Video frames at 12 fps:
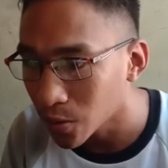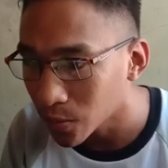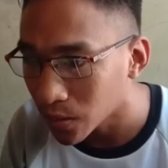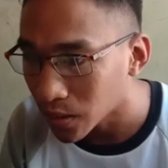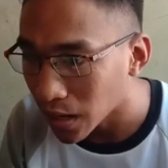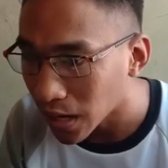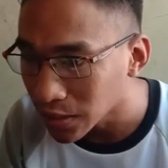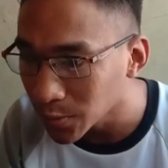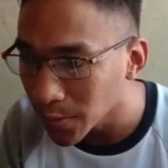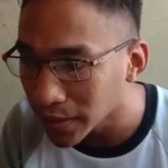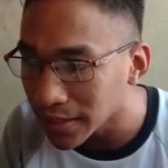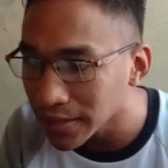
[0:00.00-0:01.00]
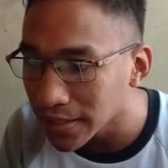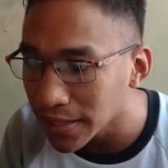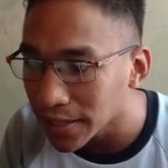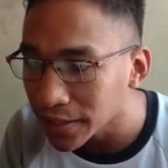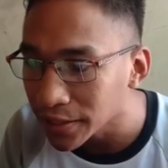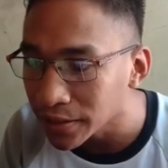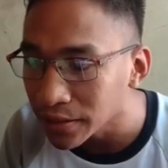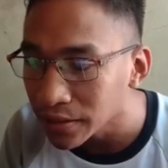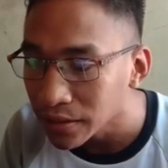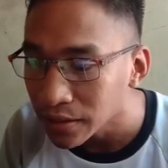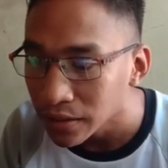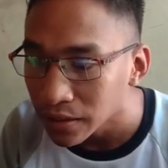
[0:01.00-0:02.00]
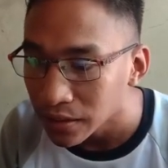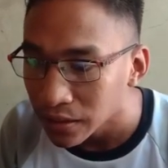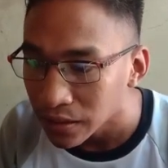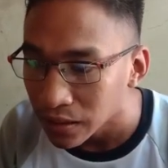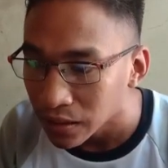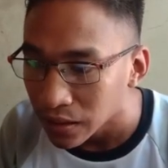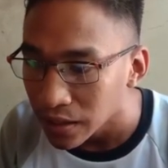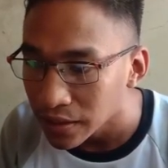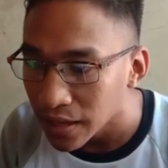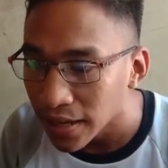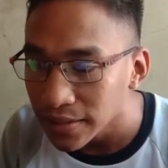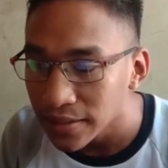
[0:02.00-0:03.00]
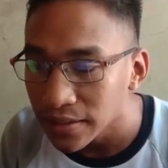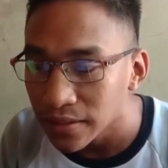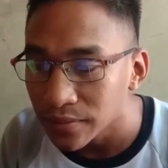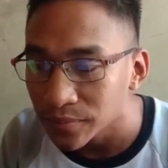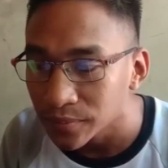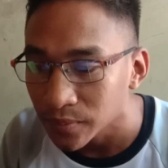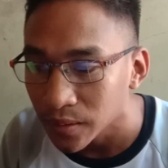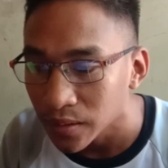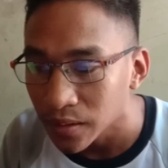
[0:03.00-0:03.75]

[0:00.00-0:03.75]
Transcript: So as we can see here, it has